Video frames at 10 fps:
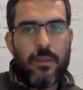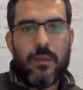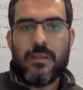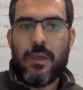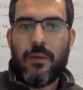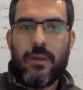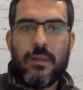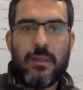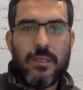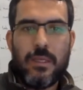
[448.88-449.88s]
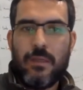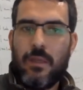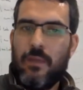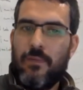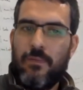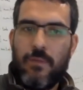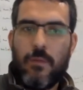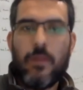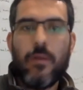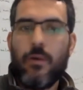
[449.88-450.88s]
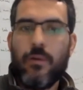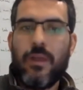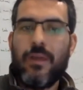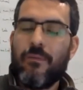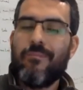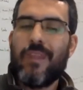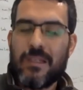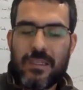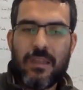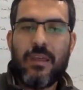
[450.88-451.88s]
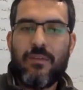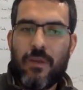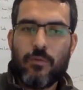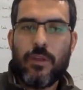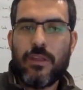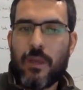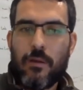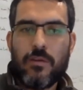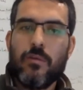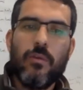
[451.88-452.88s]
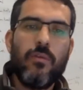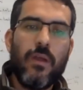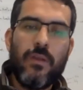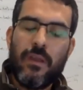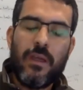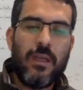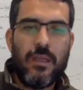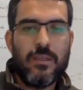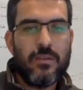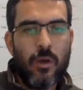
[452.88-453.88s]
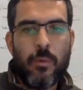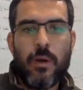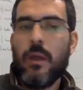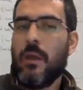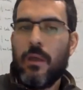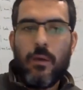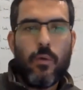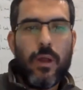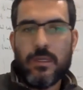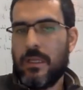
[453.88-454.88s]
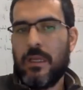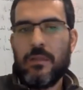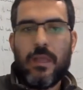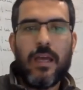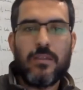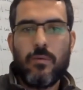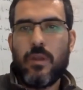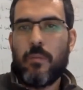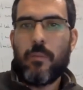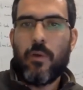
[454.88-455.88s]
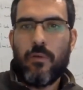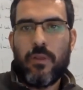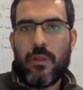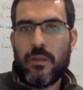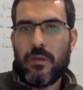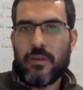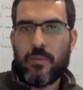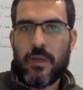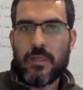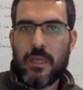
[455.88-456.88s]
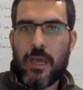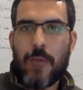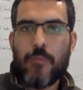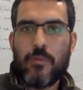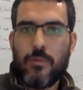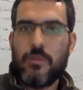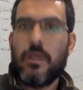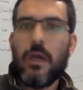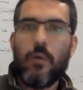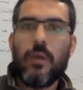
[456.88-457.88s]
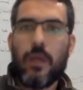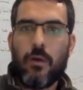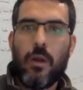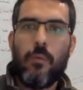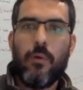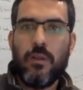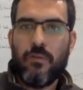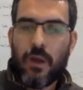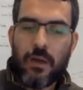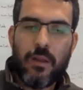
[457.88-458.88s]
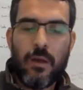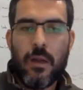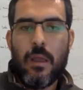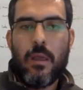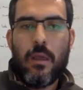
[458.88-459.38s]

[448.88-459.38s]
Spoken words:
I think it's a great initiative, even though the Facebook data evaluation tool funding is over. We are still in touch with the people of the Data Transparency Lab to see how we can collaborate further.